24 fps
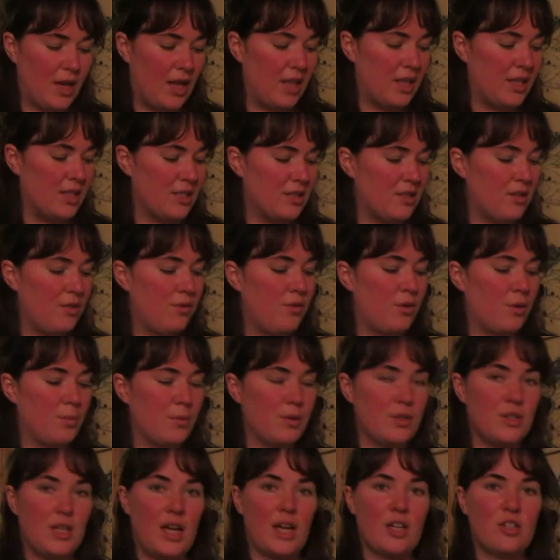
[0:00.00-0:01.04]
valleys for
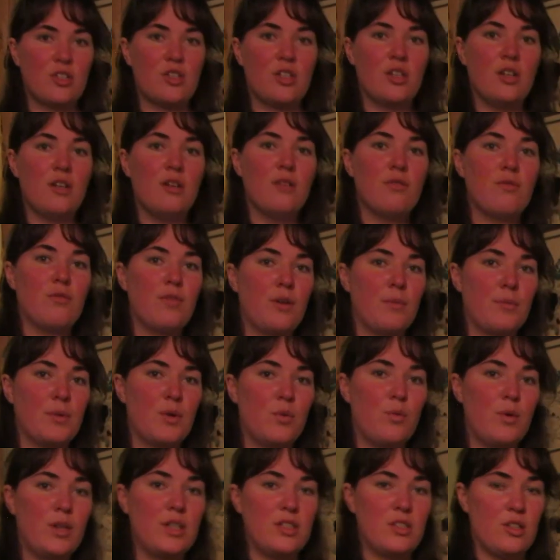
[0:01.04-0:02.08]
protection from
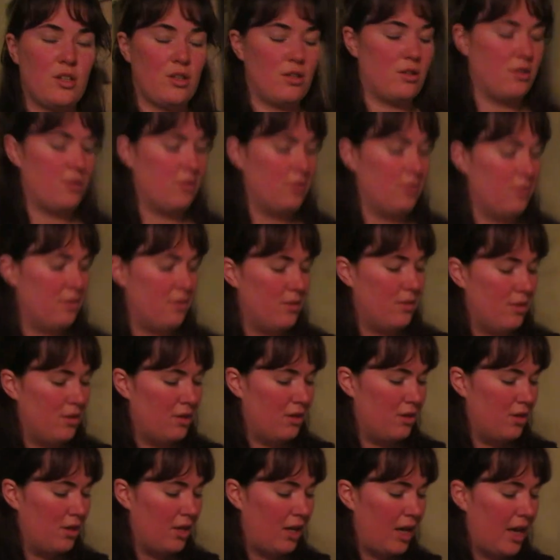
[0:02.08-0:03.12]
the winter
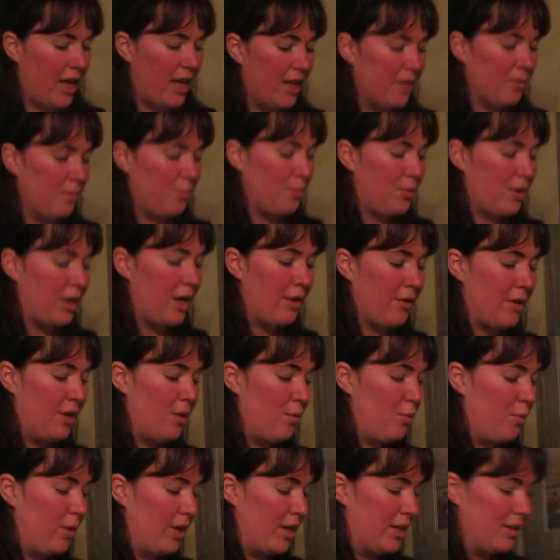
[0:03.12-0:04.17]
and
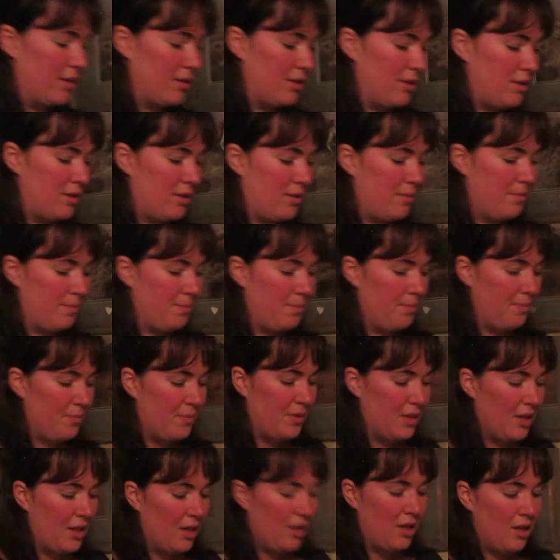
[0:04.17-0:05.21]
prairie winds.
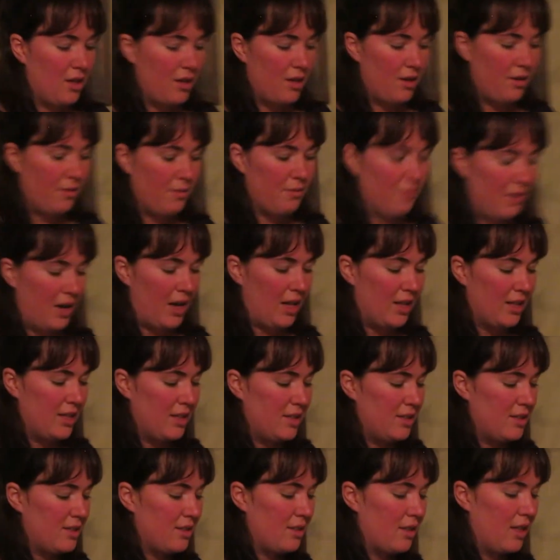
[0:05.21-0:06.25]

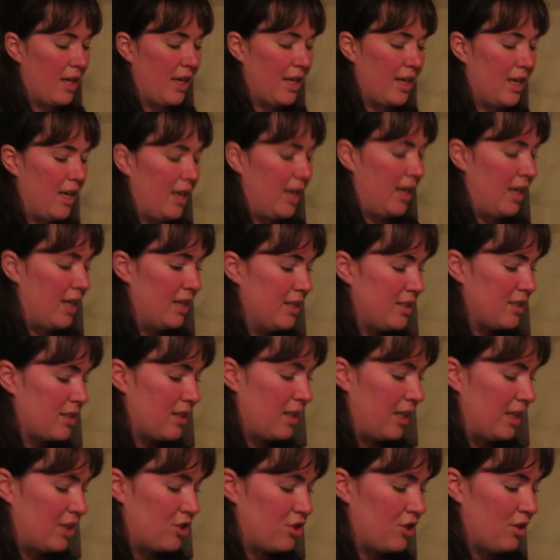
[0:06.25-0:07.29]
Valleys like East
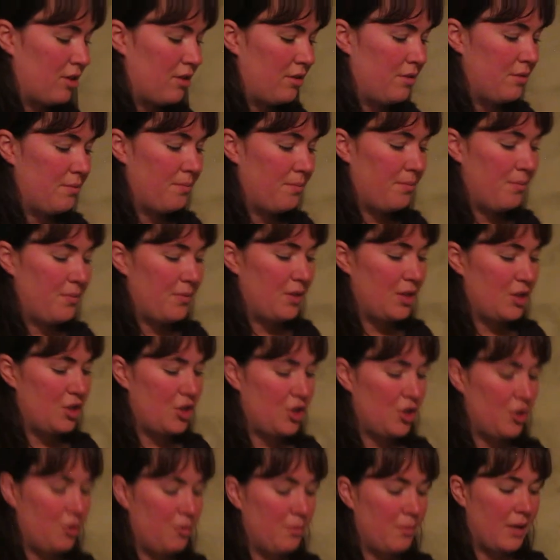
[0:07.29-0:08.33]
Glacier,
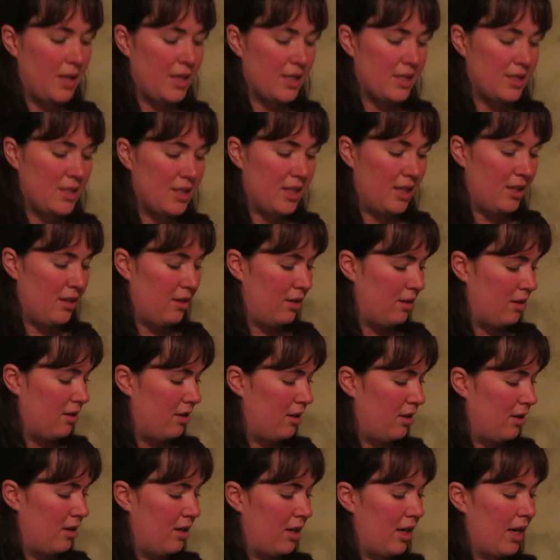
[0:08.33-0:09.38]
Two Medicine,
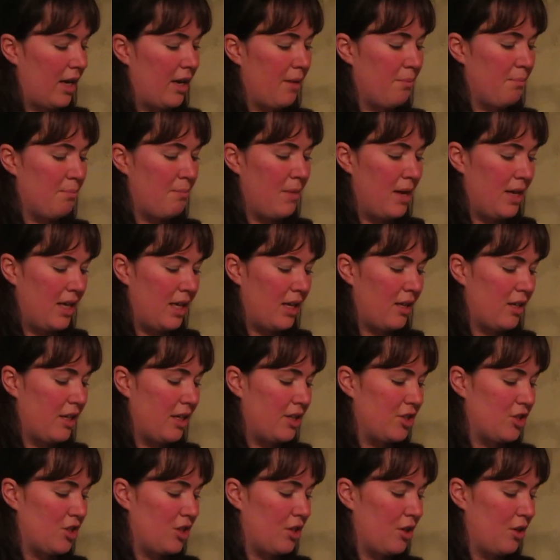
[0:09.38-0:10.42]
and Many
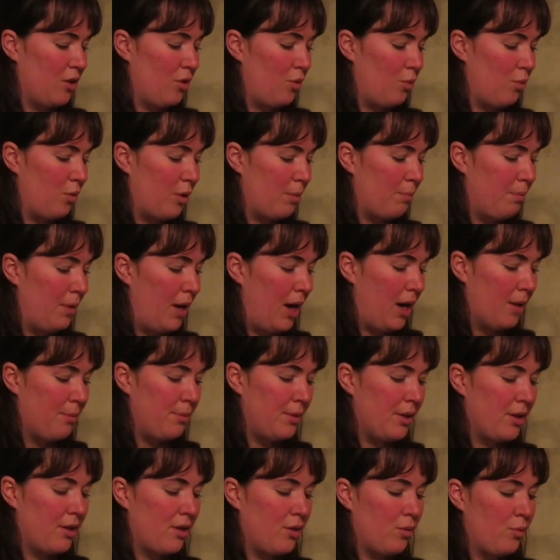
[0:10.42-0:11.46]
Glacier were
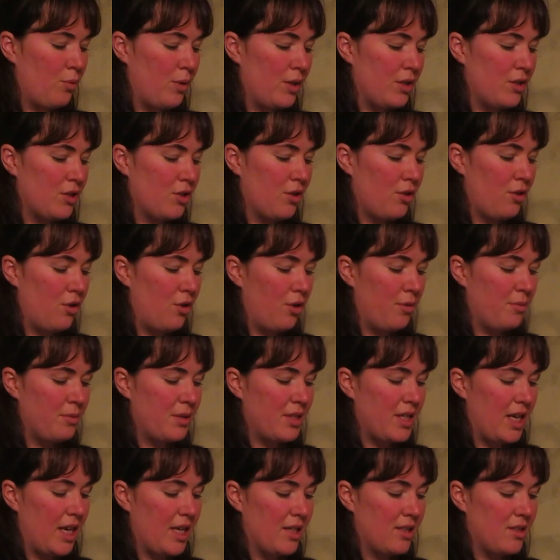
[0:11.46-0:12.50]
popular winter home
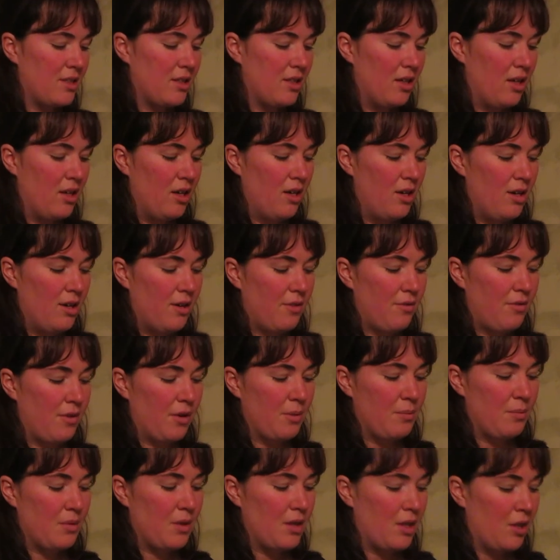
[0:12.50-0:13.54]
sites
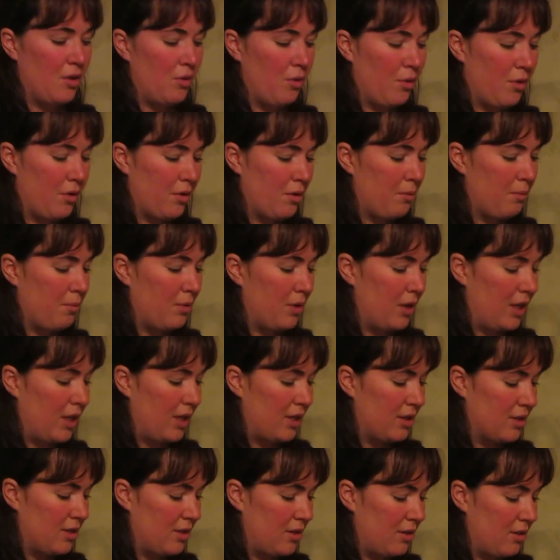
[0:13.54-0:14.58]
for the Northern
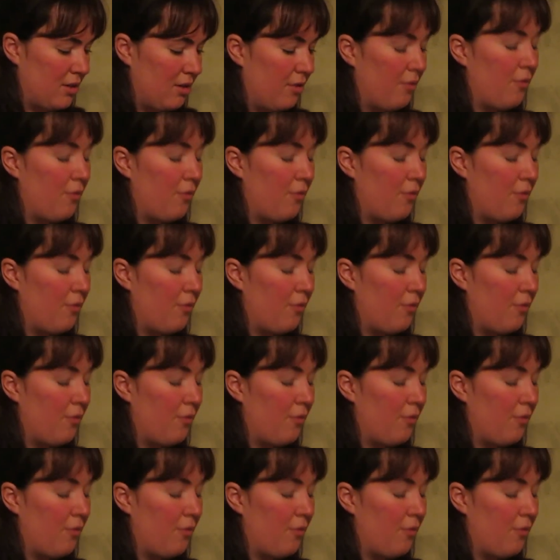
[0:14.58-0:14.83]
Plains